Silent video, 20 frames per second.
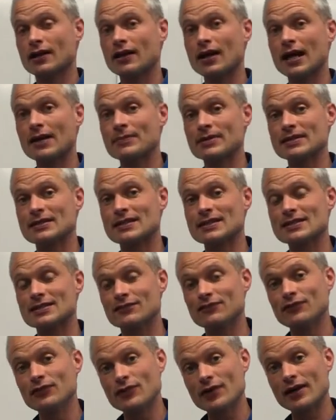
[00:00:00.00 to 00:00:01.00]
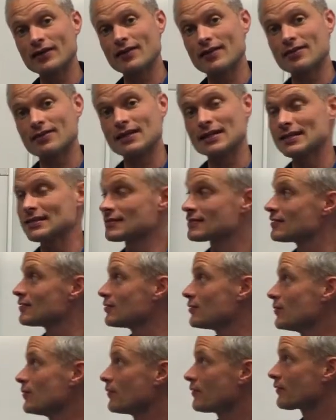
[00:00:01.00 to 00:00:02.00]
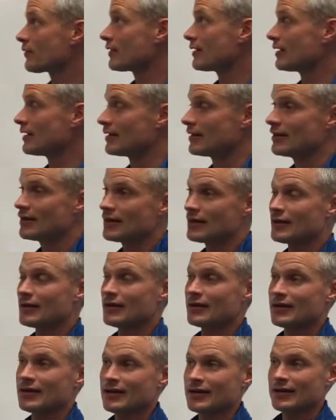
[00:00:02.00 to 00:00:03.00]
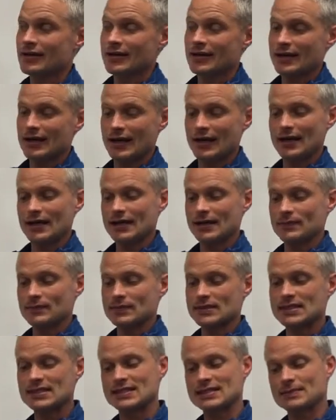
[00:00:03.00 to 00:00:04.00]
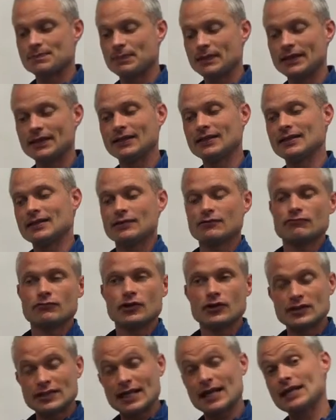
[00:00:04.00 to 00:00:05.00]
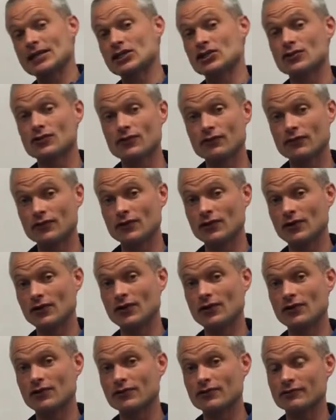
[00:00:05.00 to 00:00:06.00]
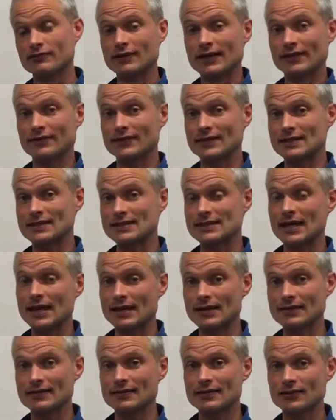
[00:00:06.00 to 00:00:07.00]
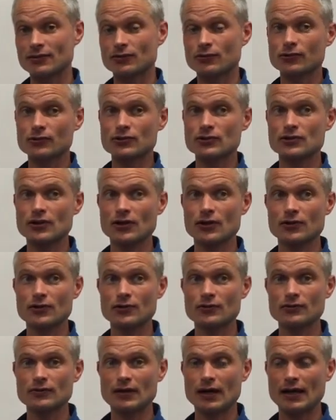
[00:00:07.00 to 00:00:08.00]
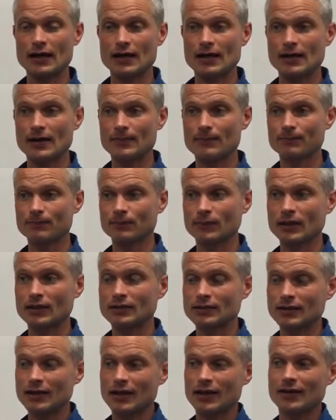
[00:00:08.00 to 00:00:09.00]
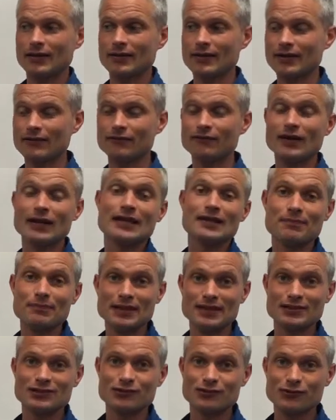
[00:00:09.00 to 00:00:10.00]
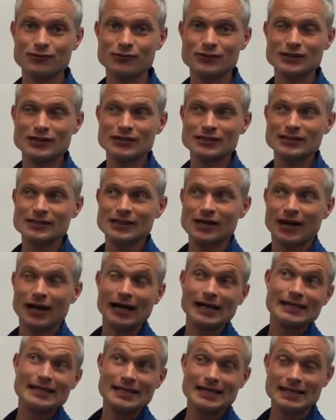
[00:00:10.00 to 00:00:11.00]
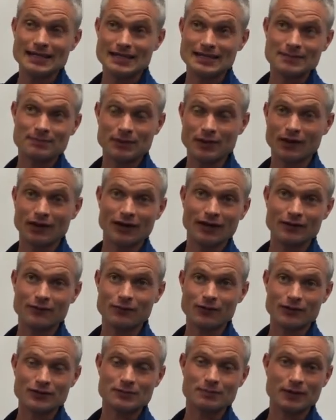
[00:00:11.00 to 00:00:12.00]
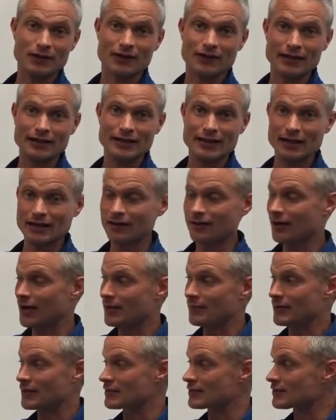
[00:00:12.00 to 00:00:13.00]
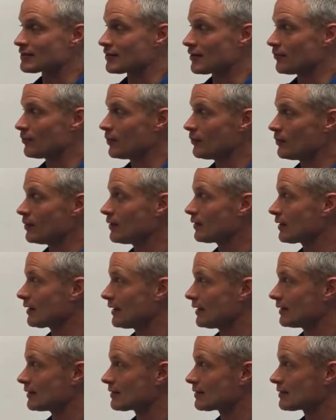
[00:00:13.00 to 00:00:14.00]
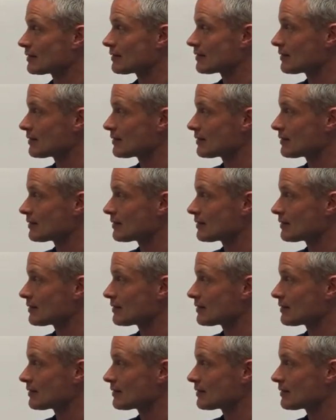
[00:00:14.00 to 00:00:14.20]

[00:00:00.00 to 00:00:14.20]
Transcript: climate, there's a few other things to do with the spin and rotation of the Earth around the Sun that are also kind of the fundamental ideas behind what's behind our climate. So when we look at